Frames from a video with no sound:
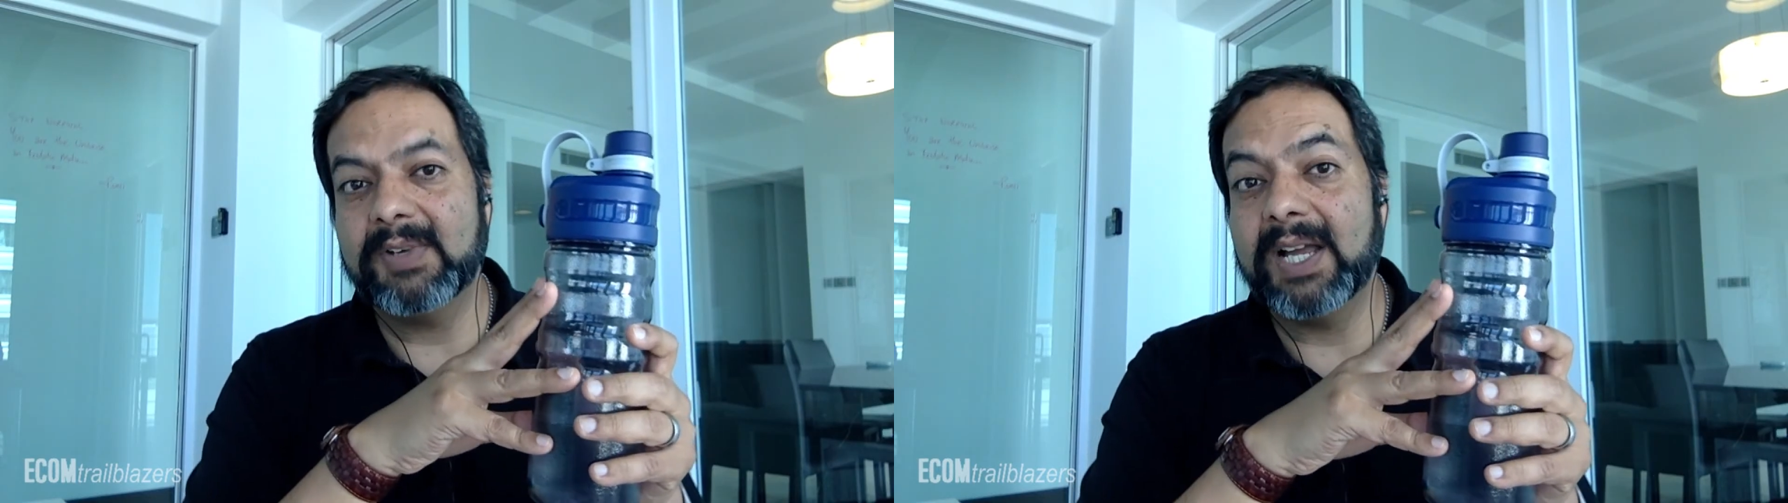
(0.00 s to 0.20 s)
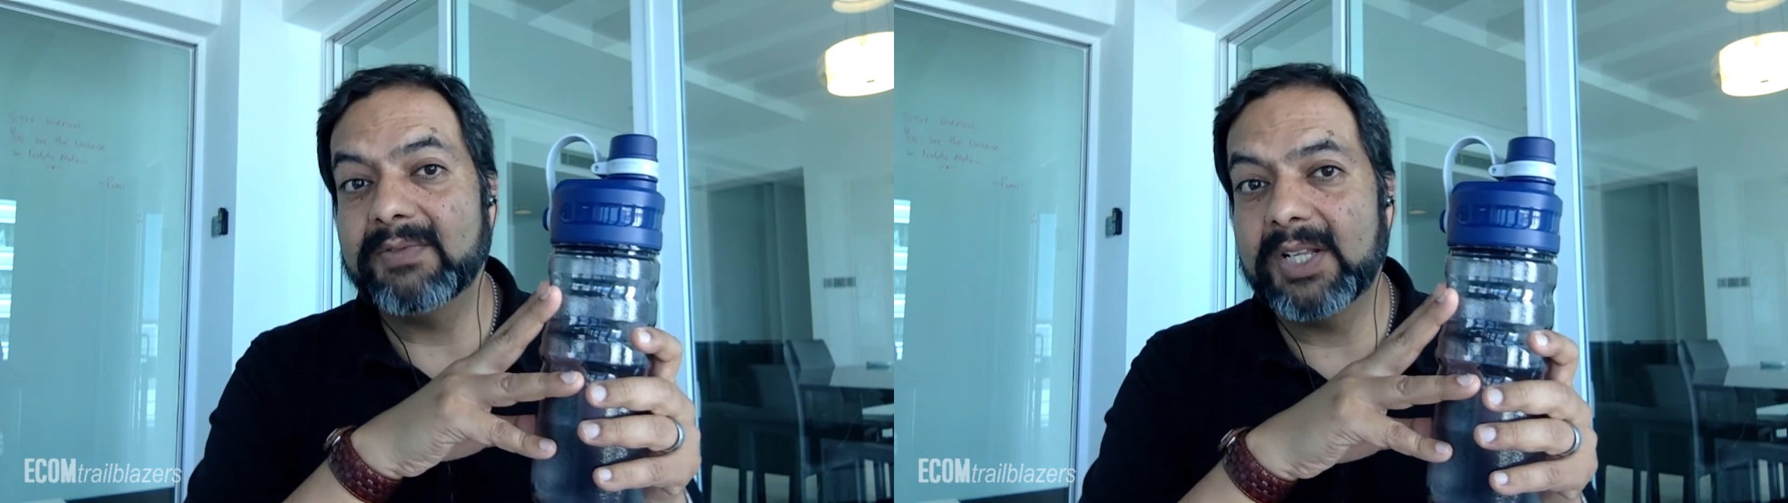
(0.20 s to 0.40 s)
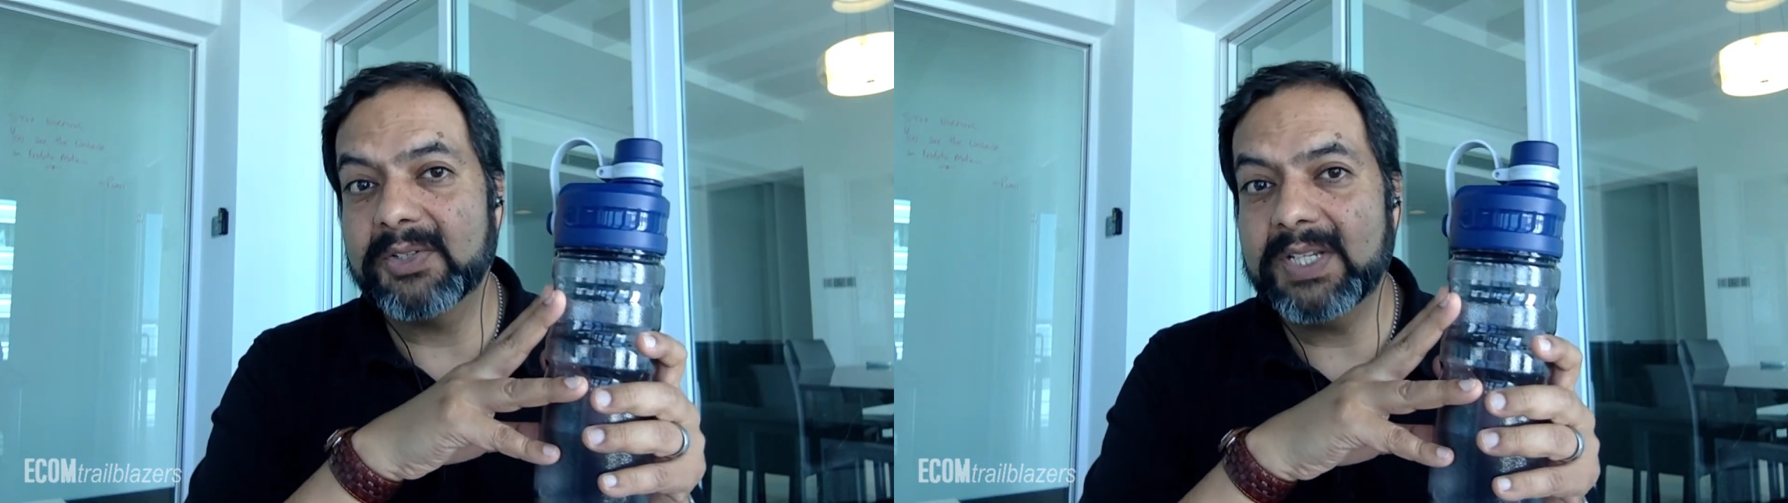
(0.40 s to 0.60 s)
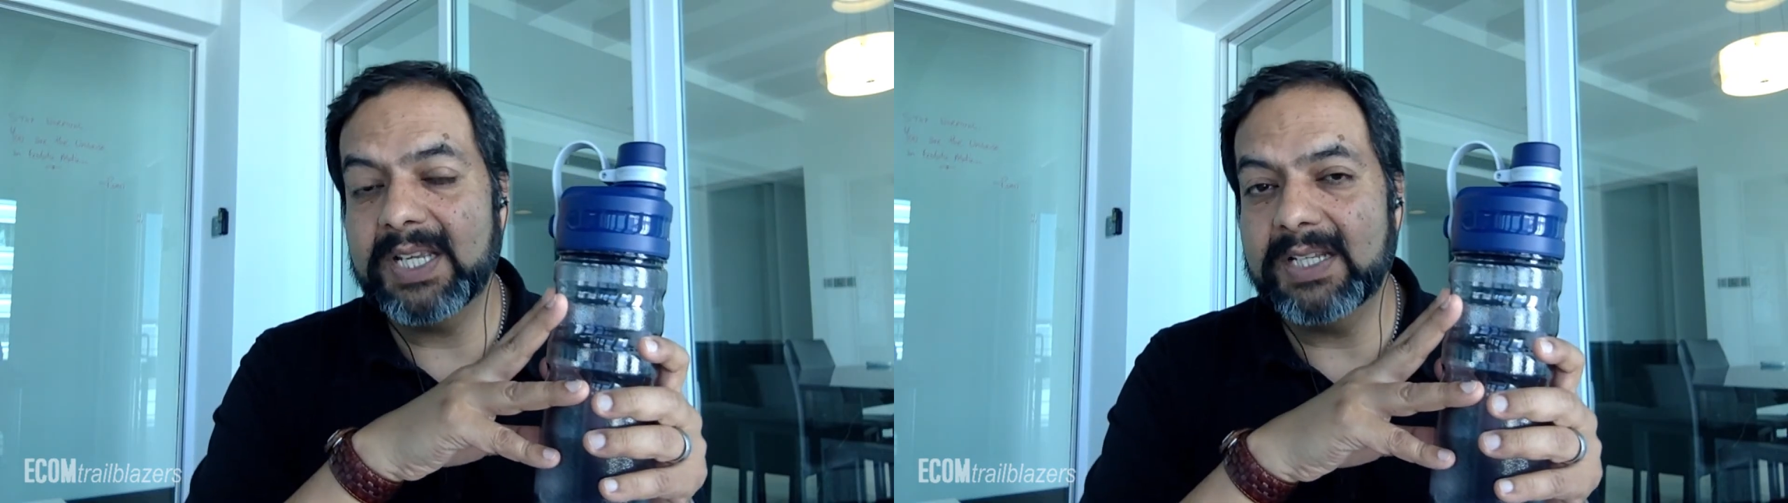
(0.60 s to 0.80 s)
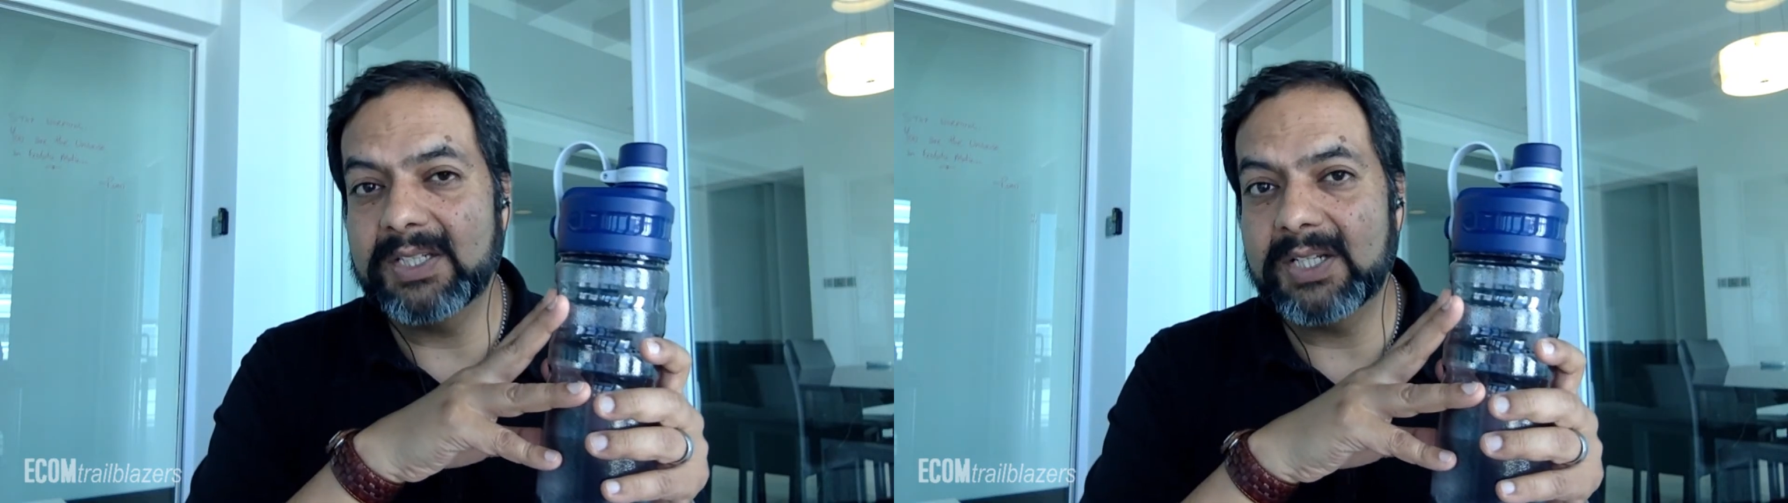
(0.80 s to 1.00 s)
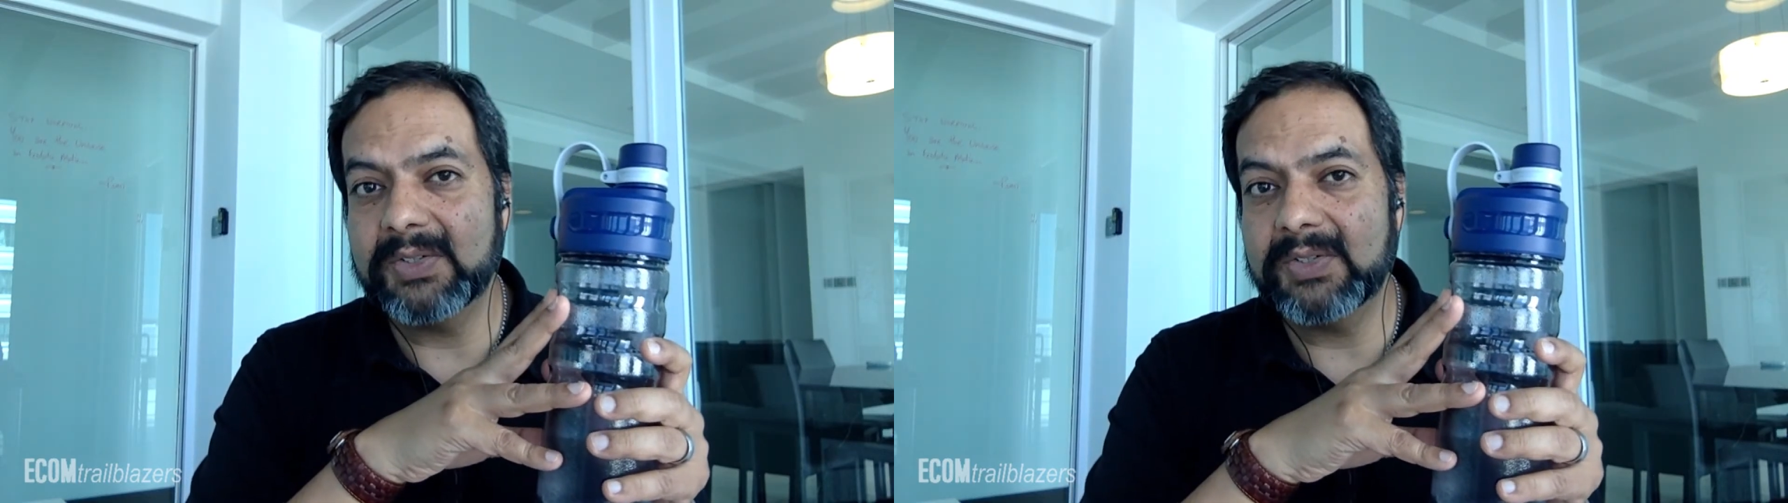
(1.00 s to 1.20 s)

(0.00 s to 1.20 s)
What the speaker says: $5 to $8,